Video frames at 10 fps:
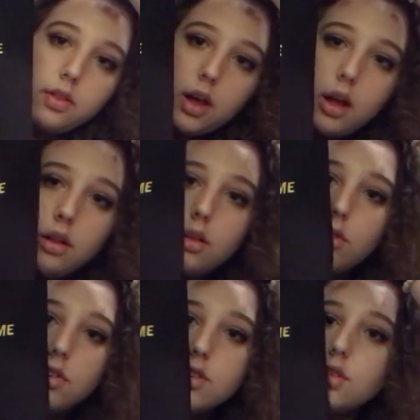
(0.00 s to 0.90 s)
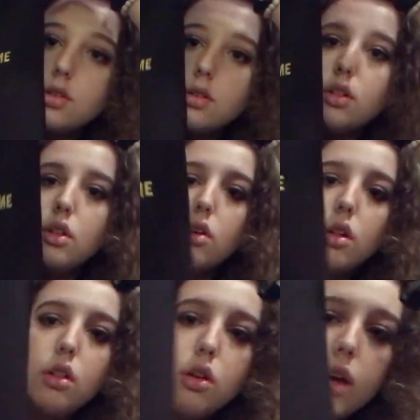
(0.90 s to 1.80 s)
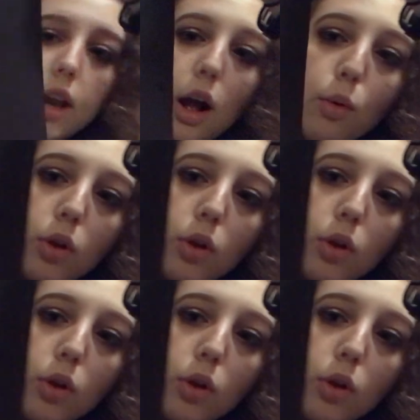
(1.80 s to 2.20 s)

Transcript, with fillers: at that. Just Look, look at how